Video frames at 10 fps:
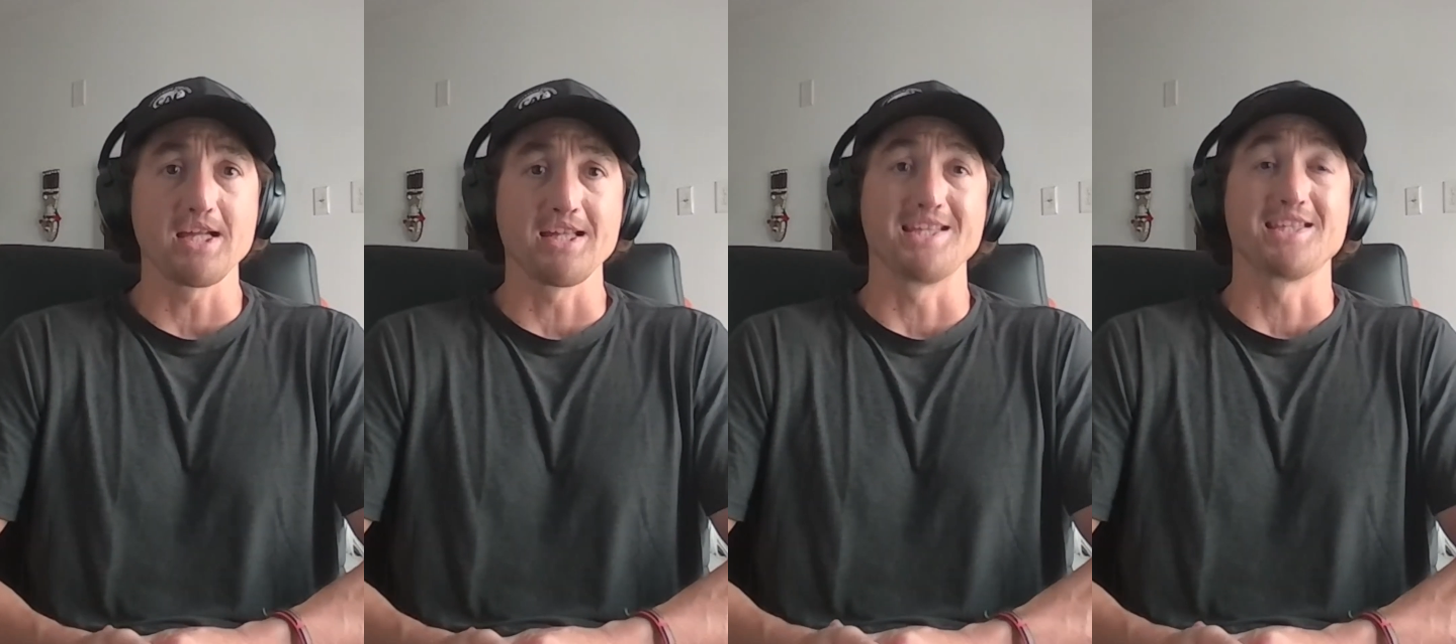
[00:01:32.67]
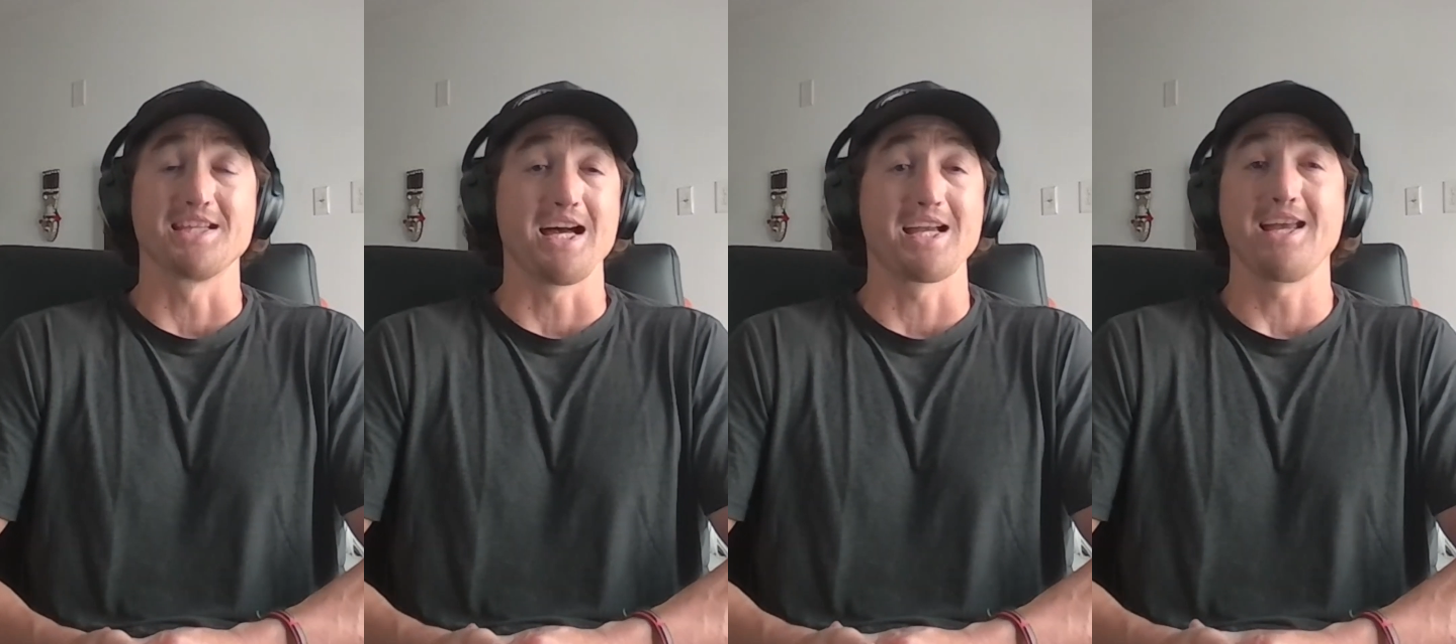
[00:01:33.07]
and
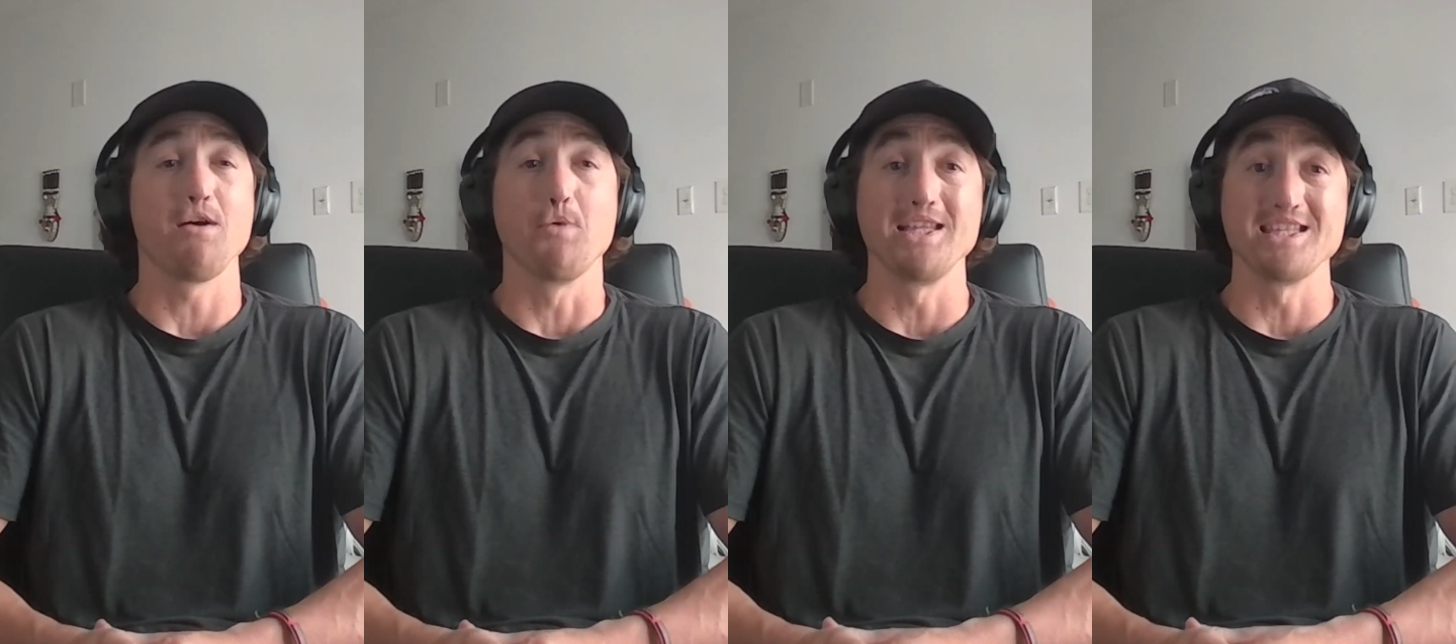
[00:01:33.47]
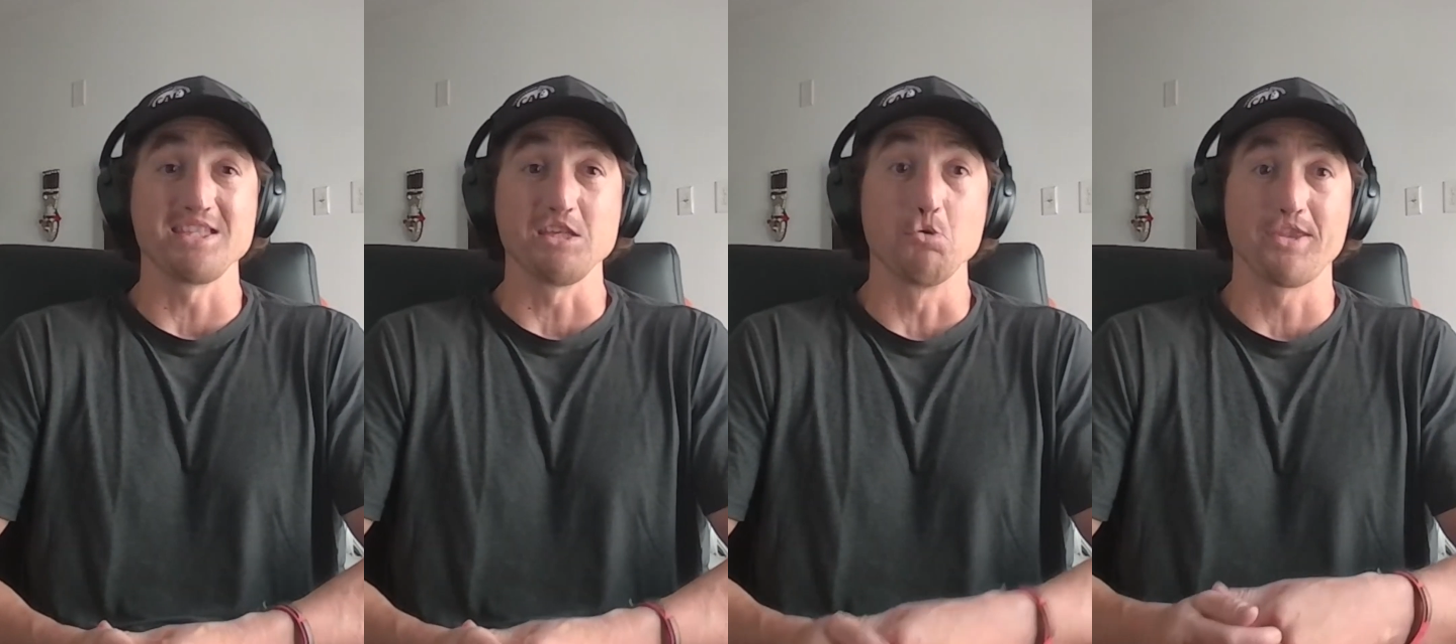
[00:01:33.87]
I can't wait to
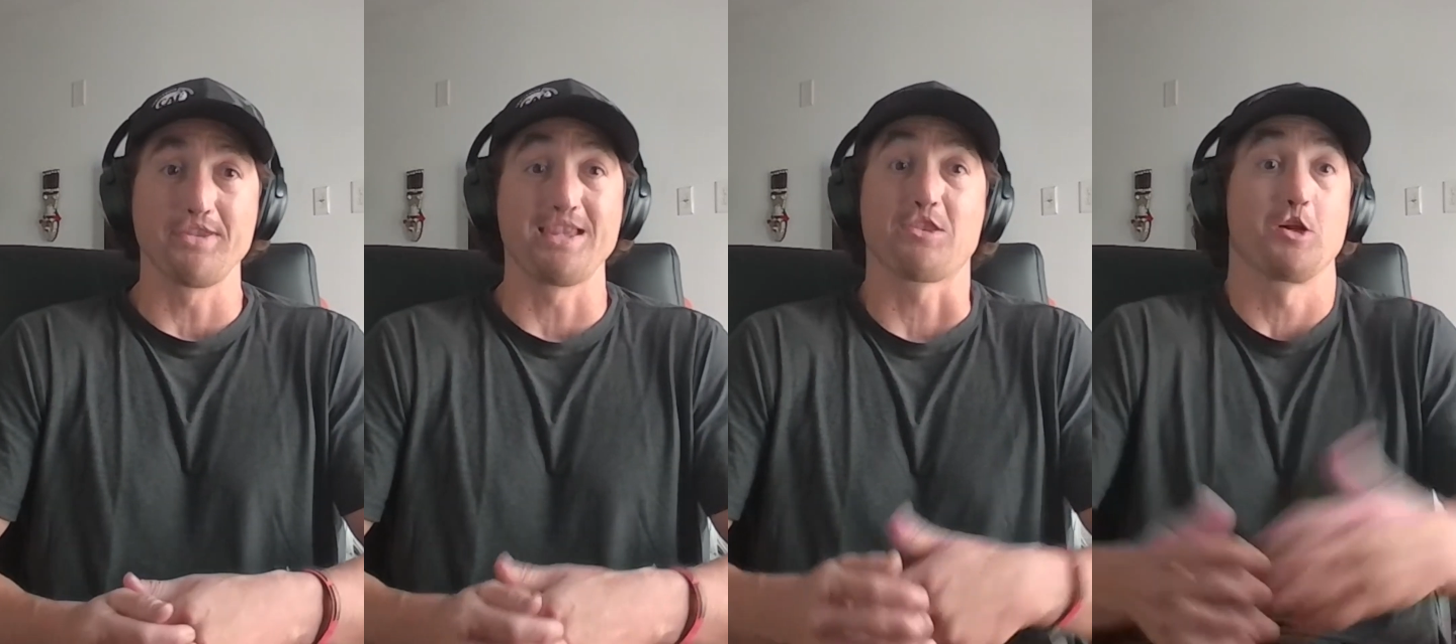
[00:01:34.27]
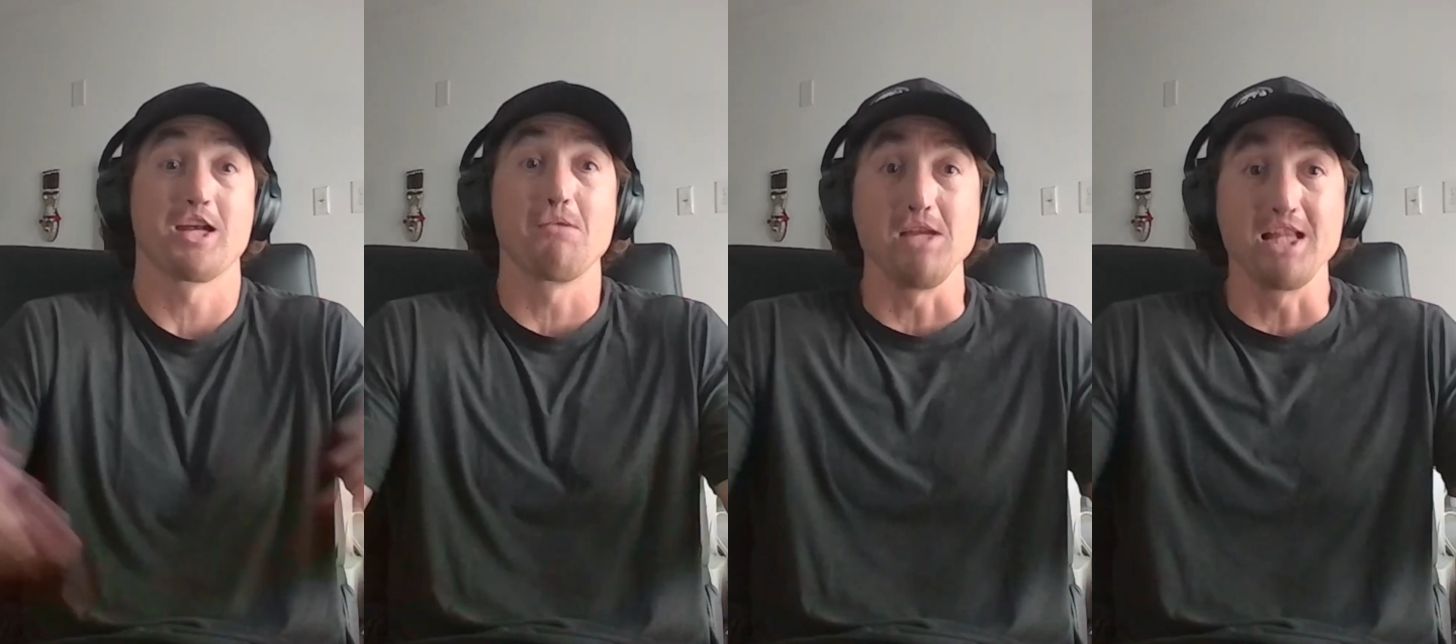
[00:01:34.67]
see what they're
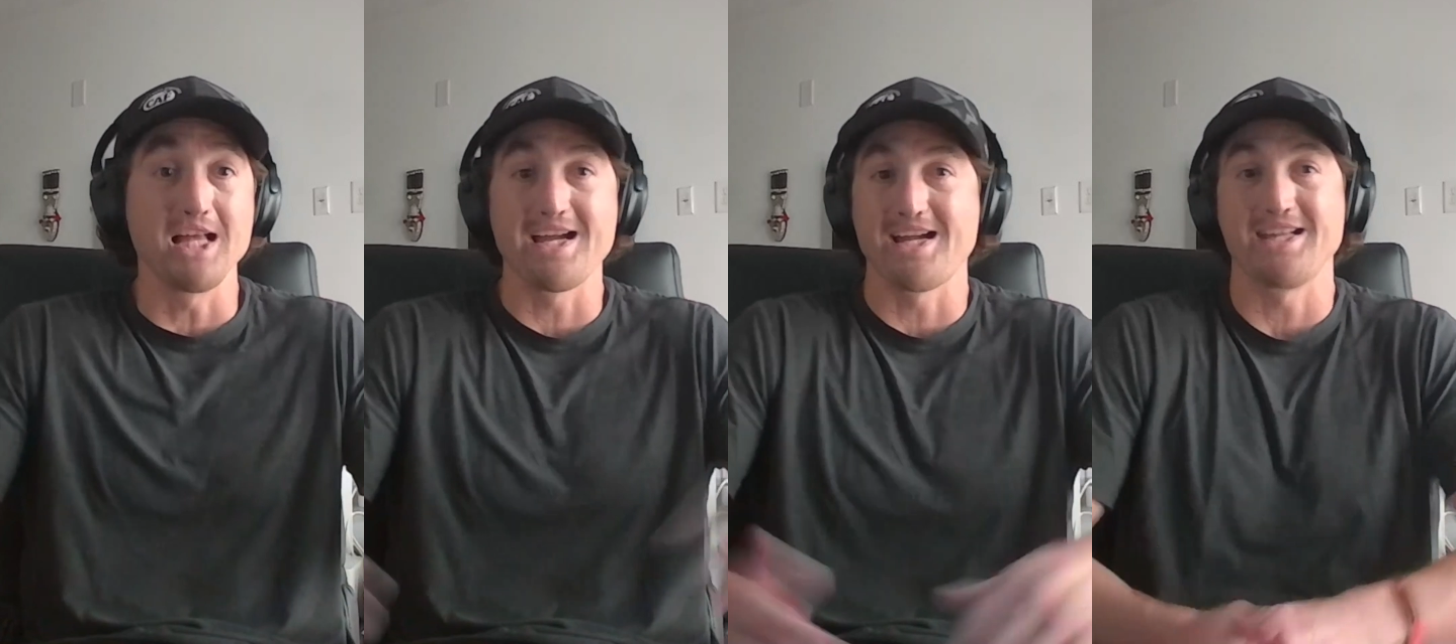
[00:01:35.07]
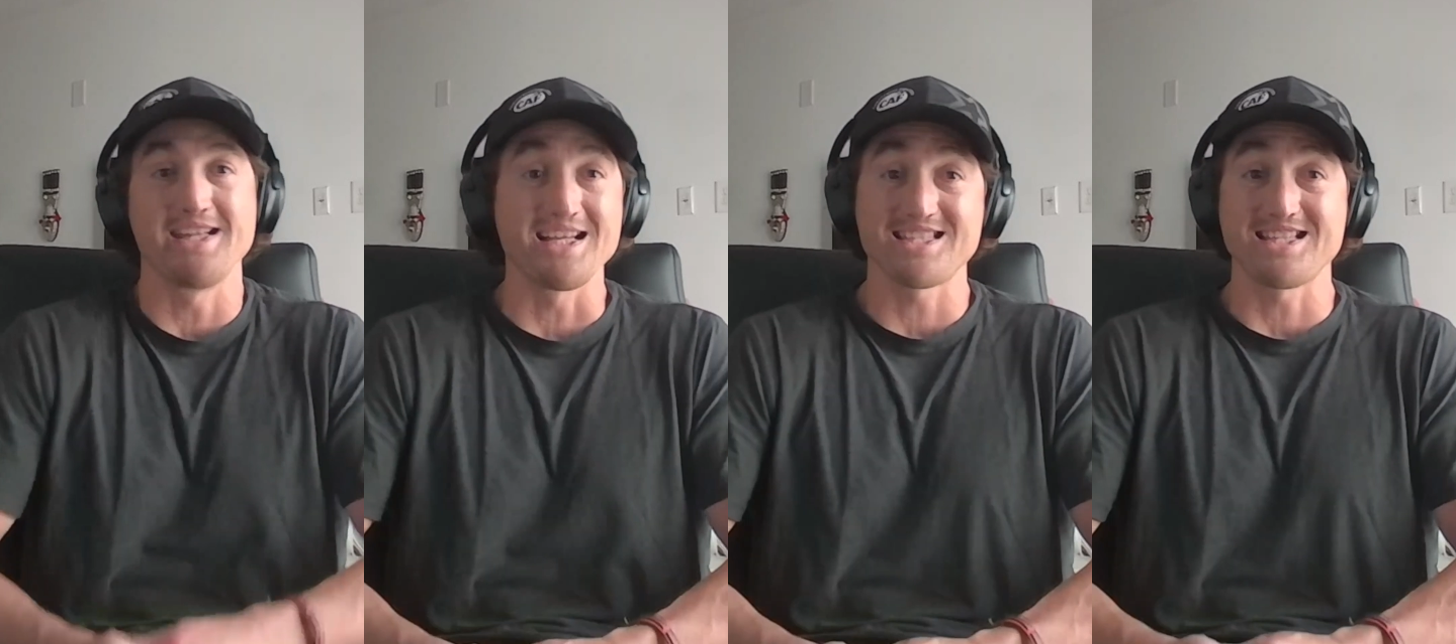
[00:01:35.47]
going to be like in the
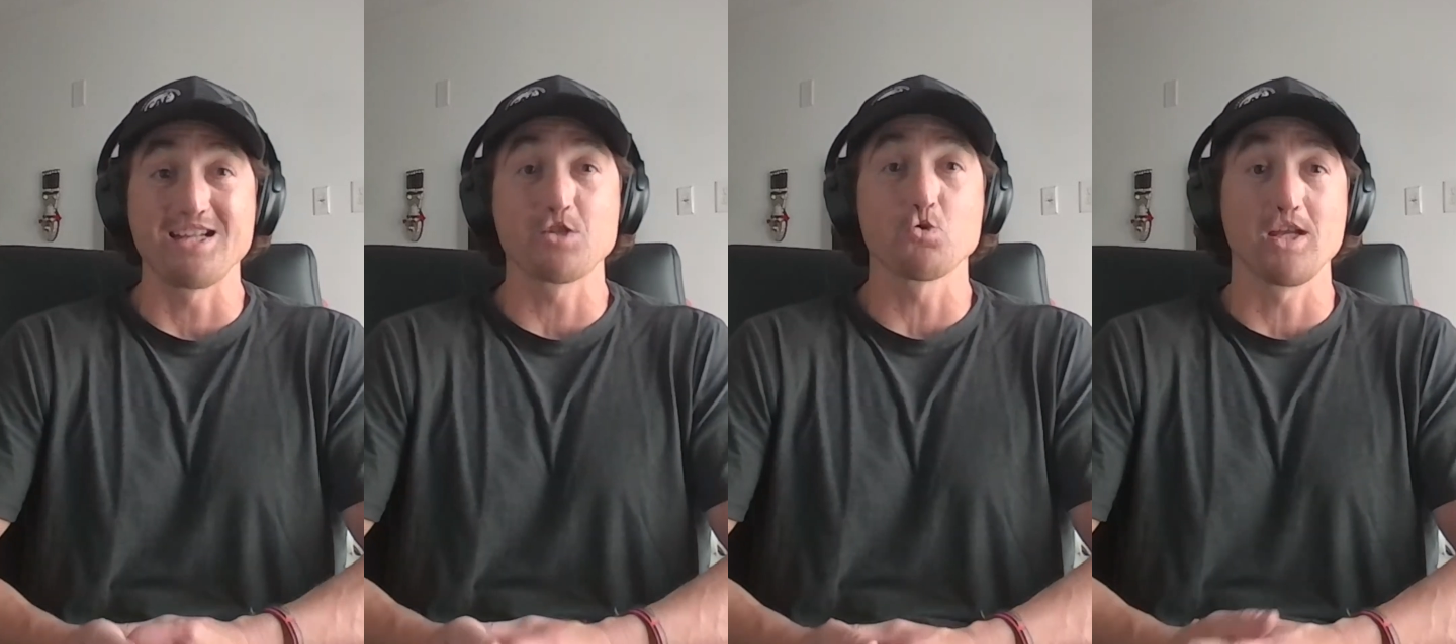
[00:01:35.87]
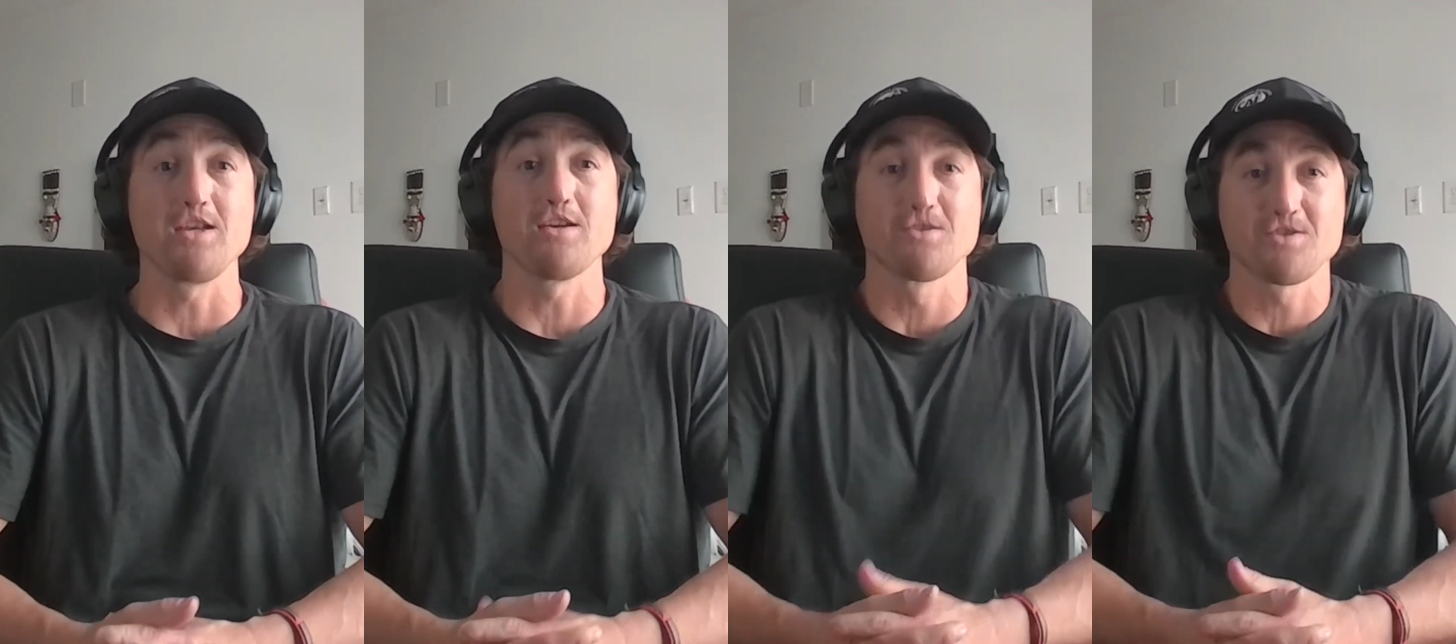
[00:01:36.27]
next 10 to 20
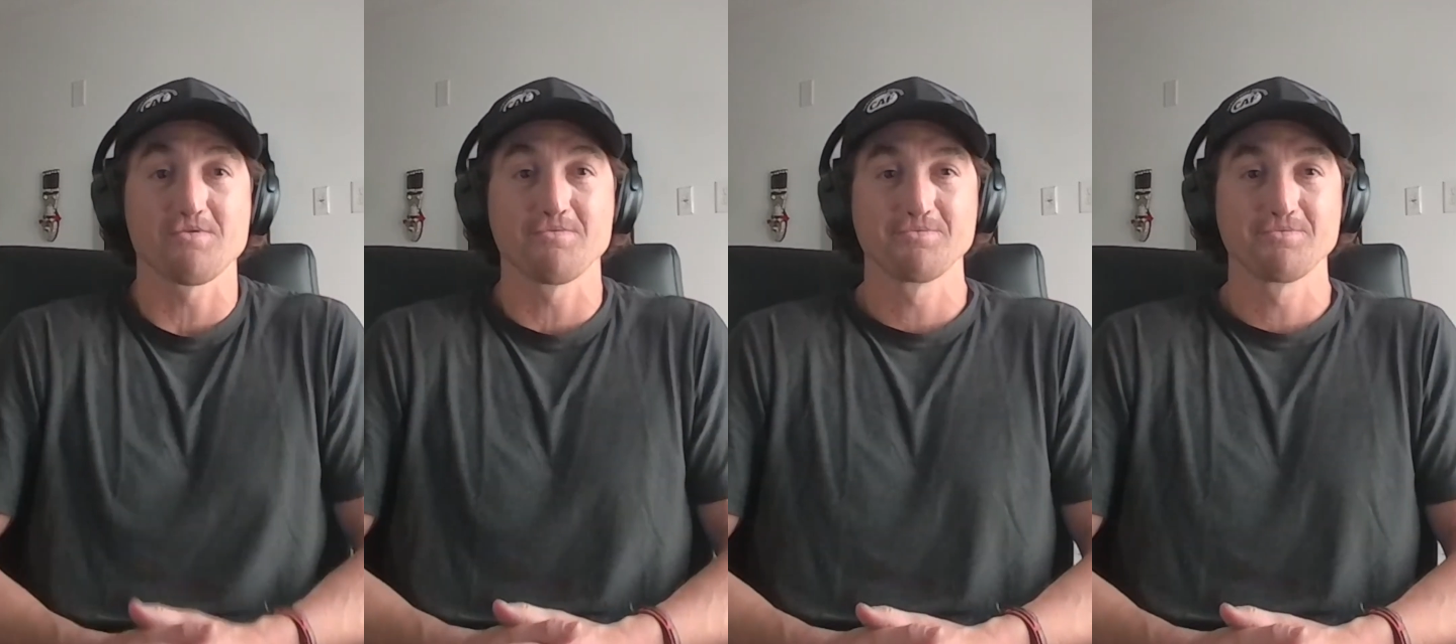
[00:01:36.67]
years.